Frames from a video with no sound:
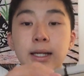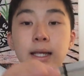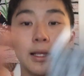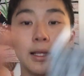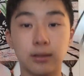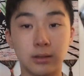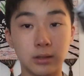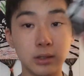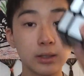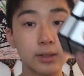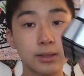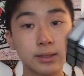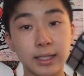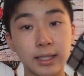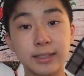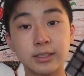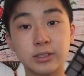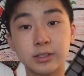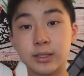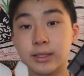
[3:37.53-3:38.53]
It looks
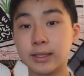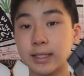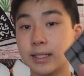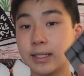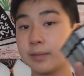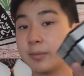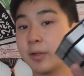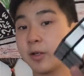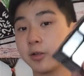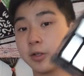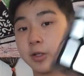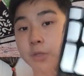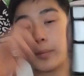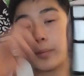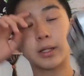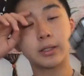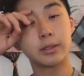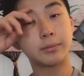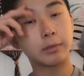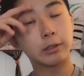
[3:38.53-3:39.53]
nicer than any mirror
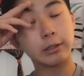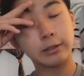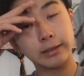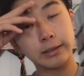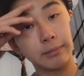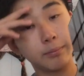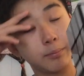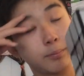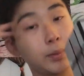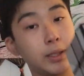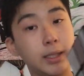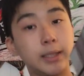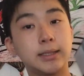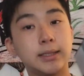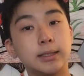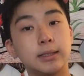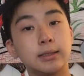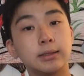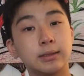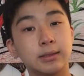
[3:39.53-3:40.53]
cube on the market,
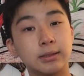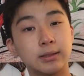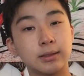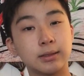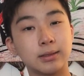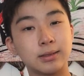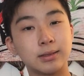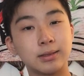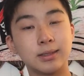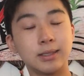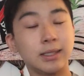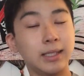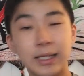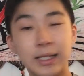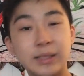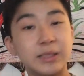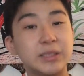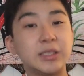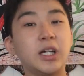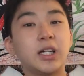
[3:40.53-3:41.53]
but
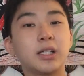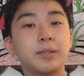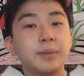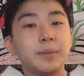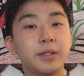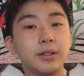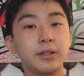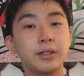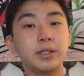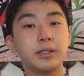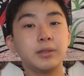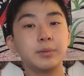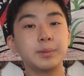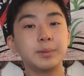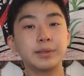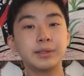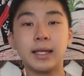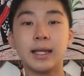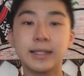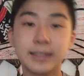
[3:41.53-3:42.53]
it's not a mirror cube.
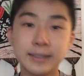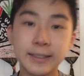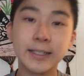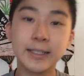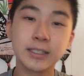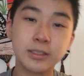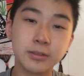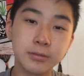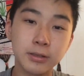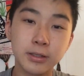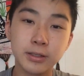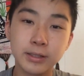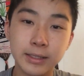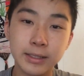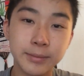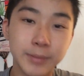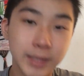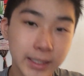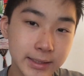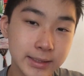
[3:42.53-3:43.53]
And that's where
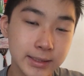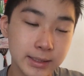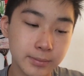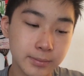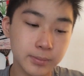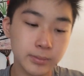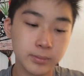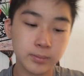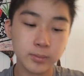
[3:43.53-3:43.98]
they messed up.